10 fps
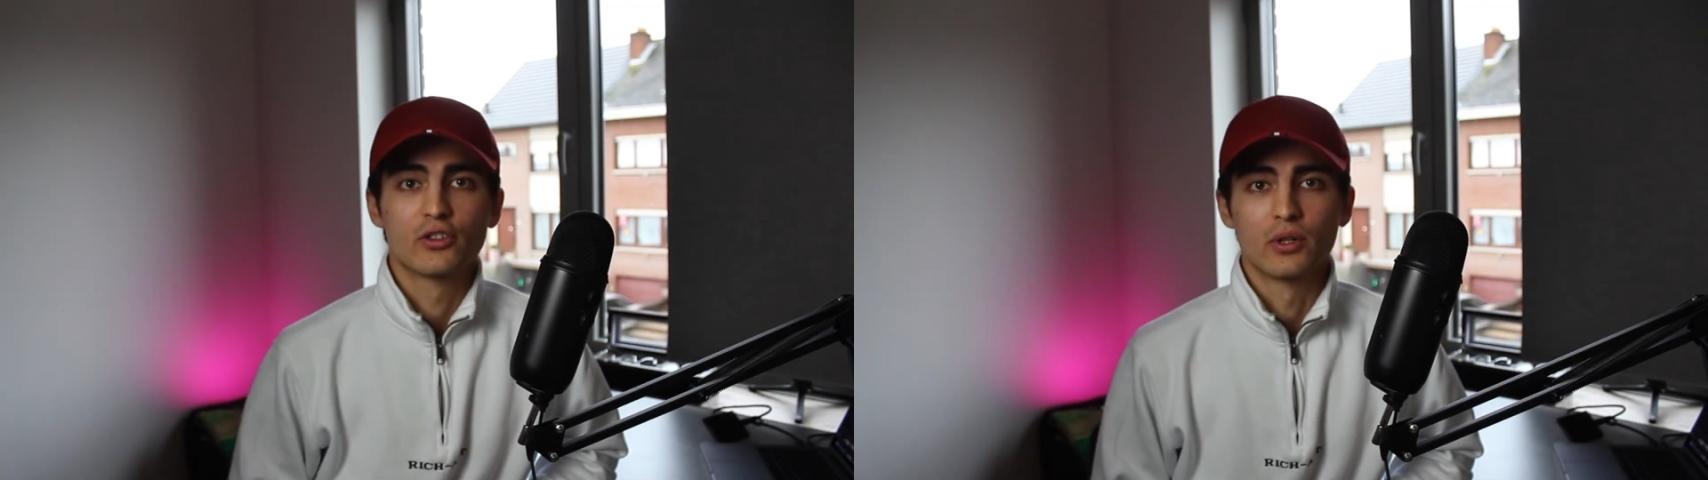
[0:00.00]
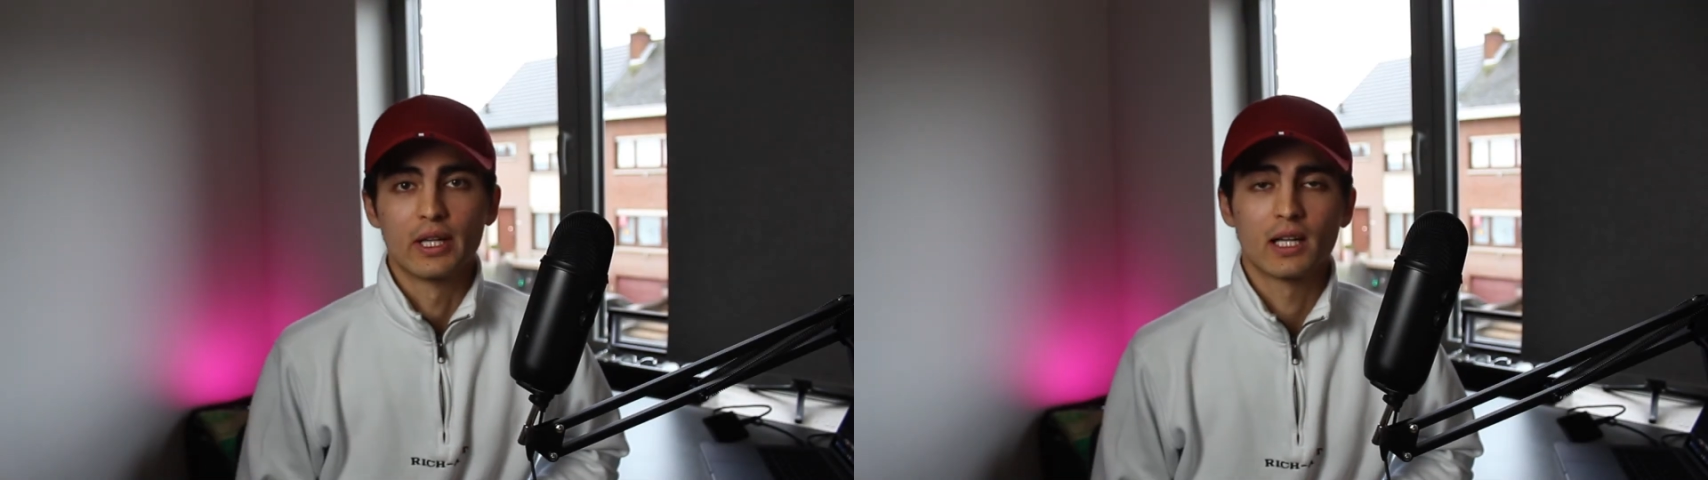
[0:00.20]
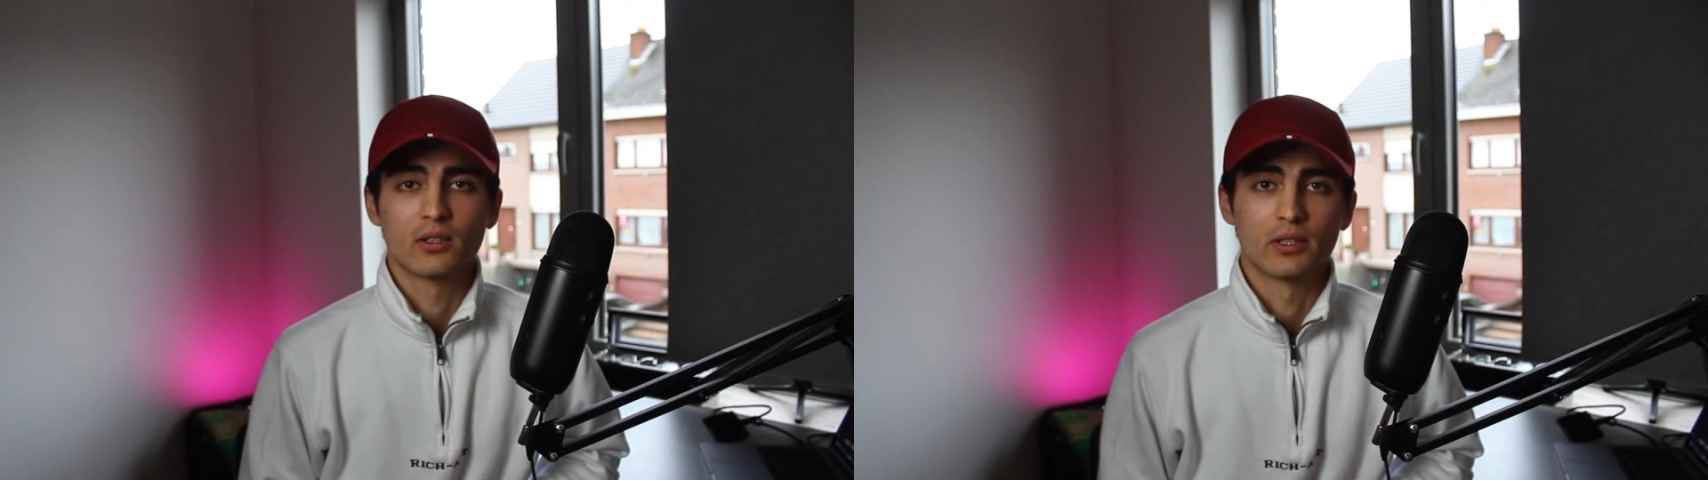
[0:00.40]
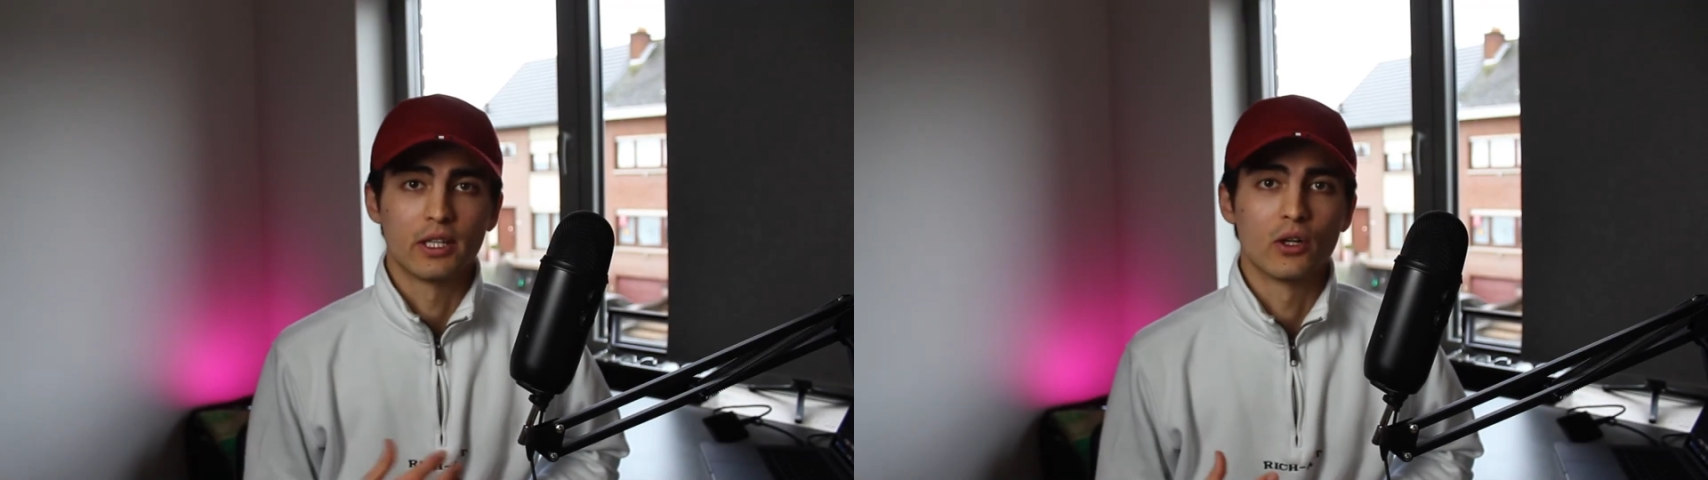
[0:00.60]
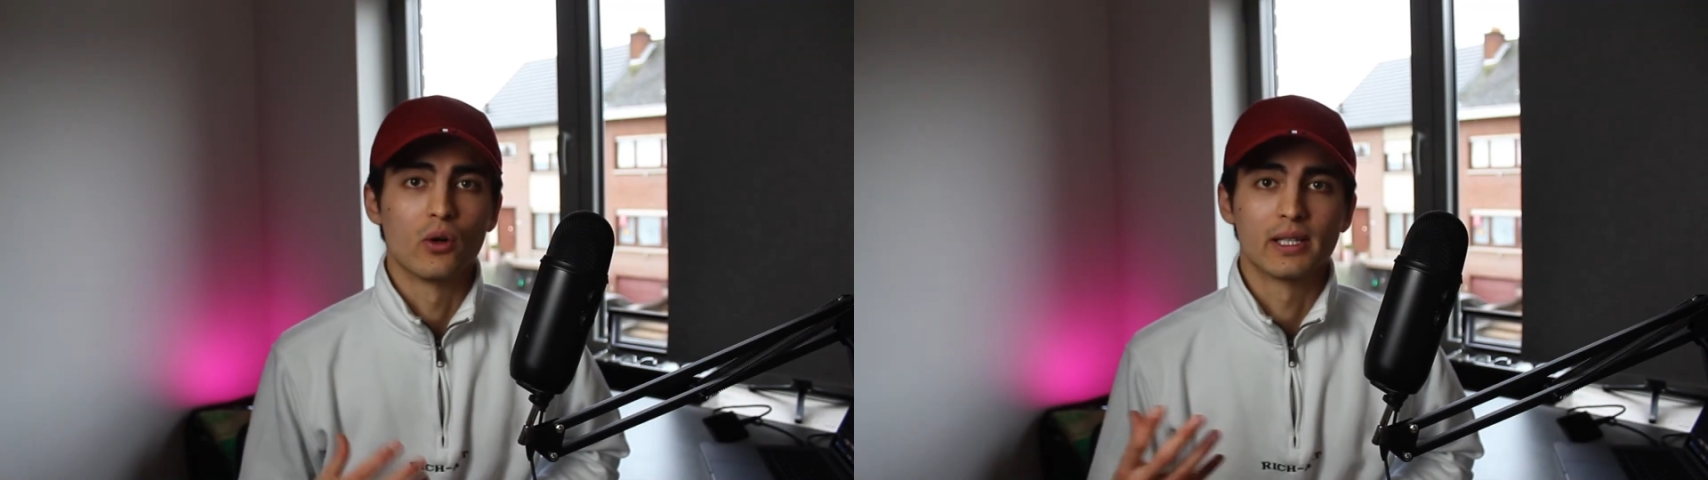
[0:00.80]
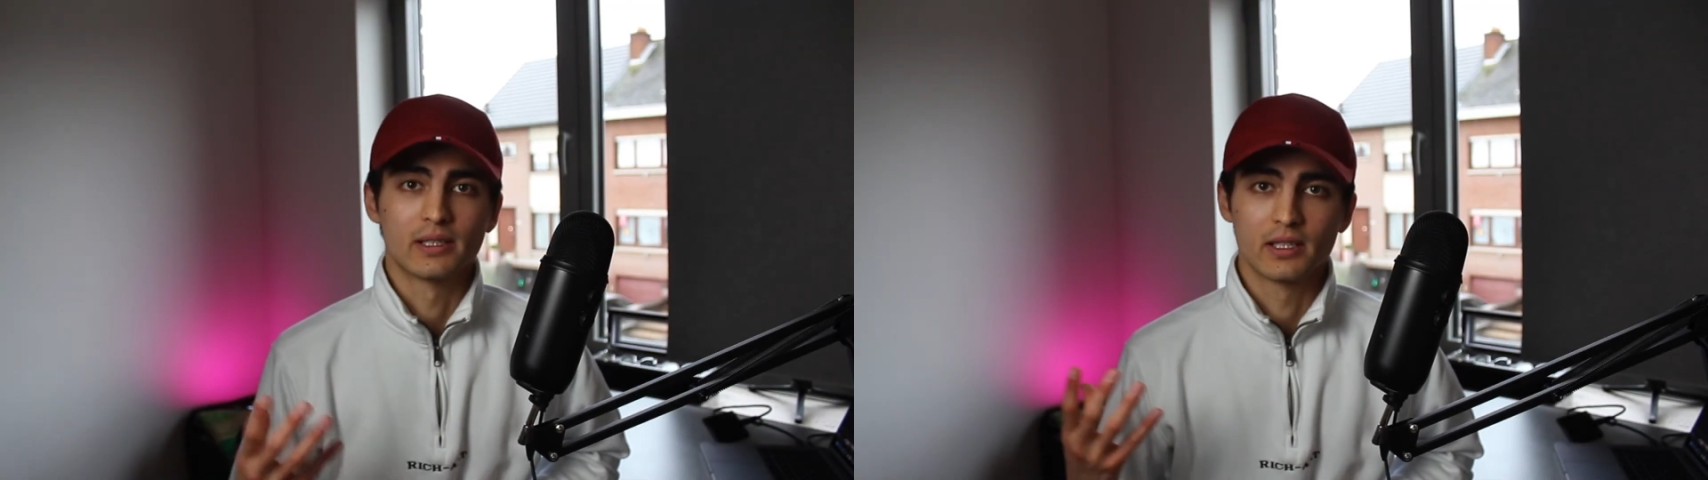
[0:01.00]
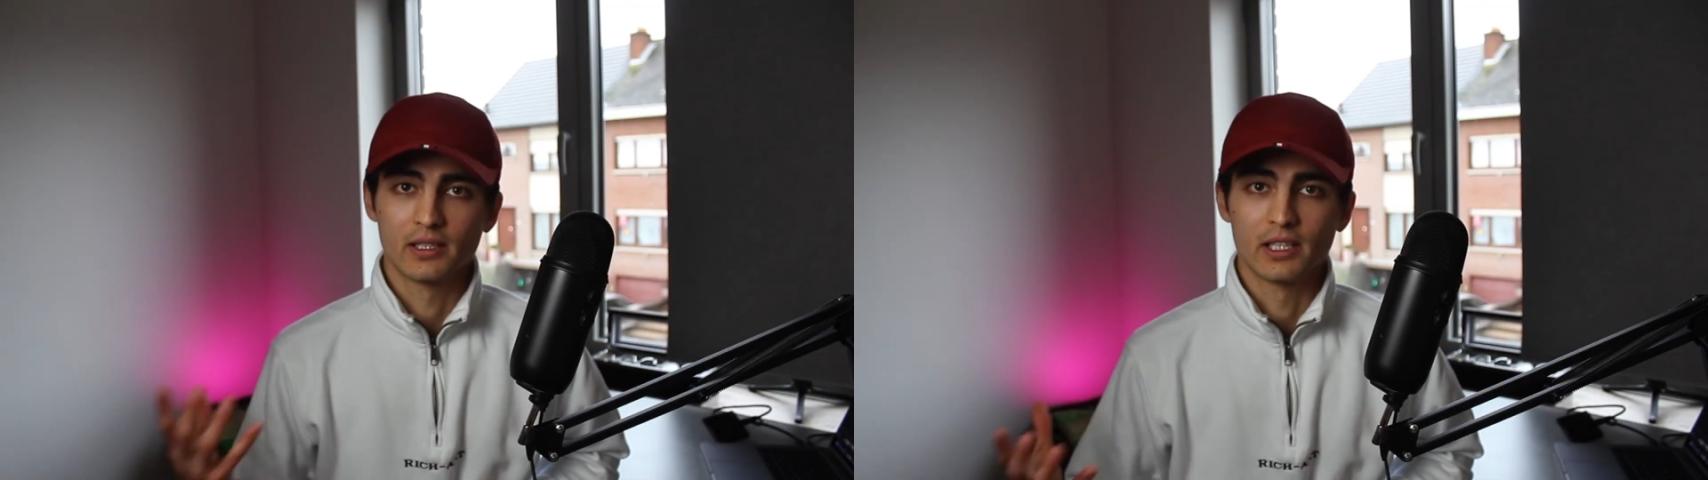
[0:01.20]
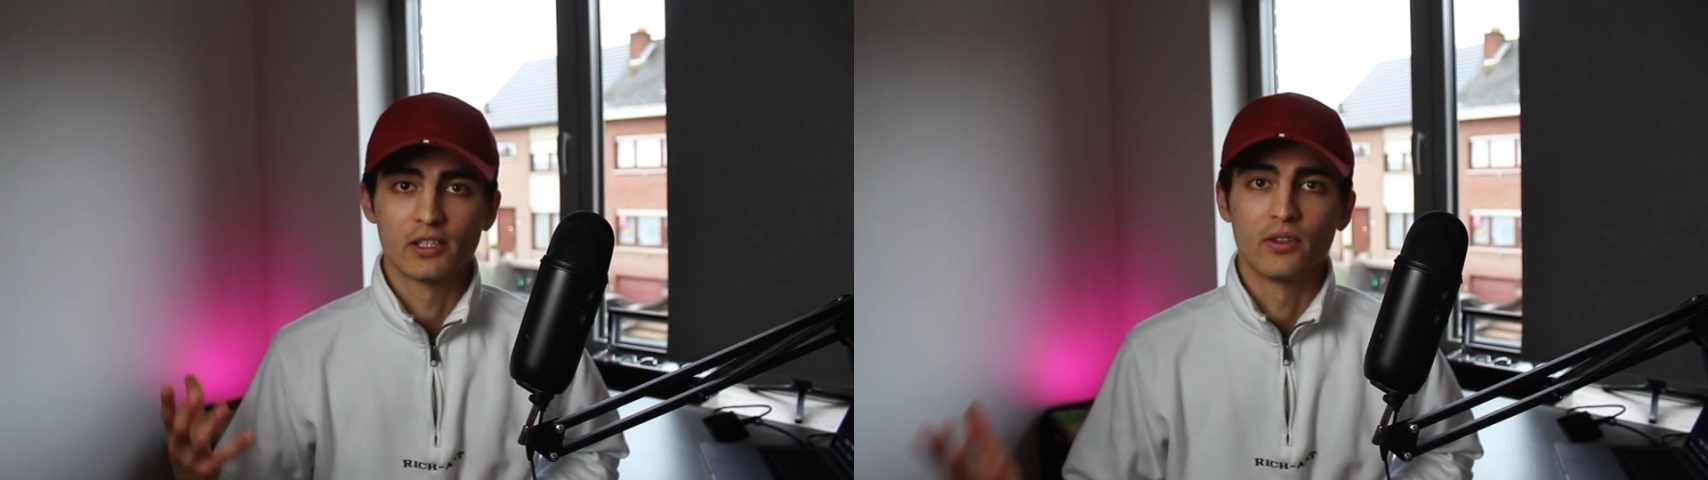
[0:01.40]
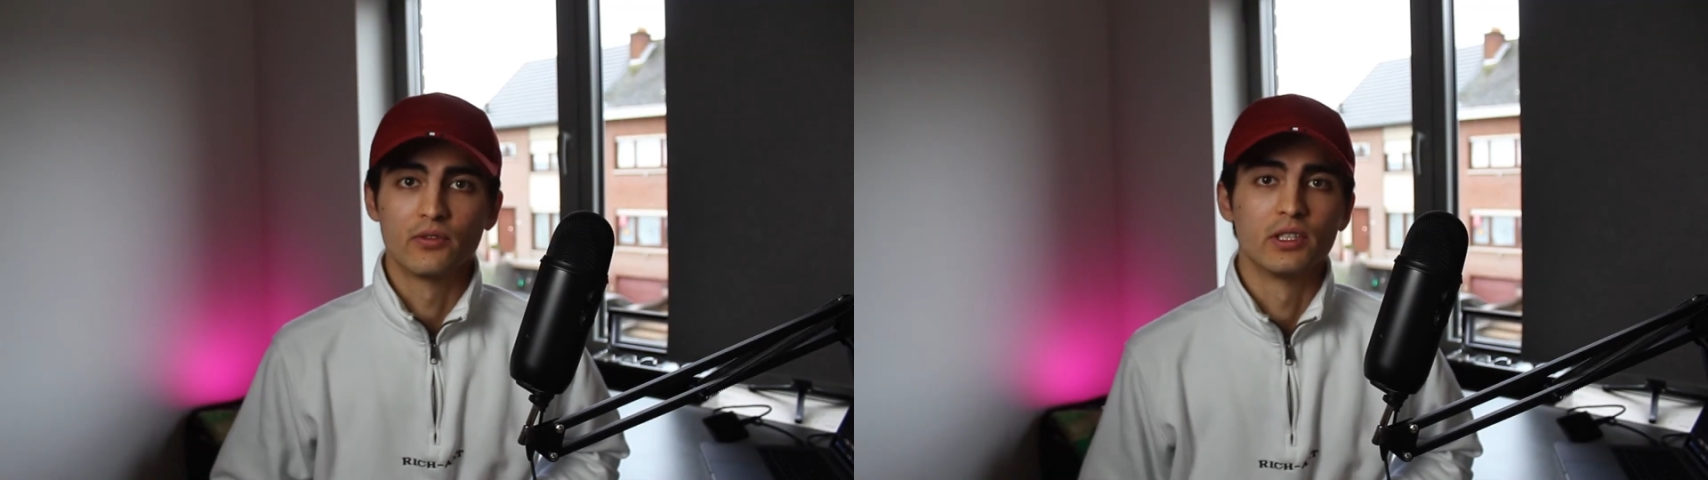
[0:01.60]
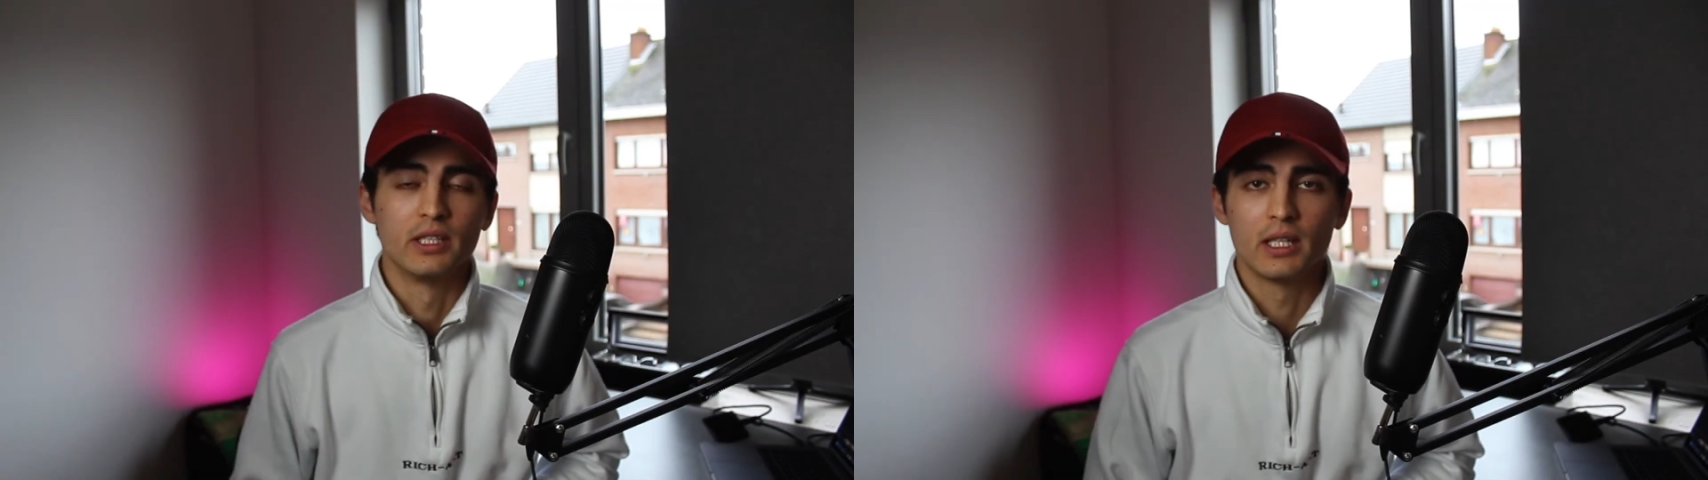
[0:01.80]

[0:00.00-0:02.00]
Canon EOS 650D,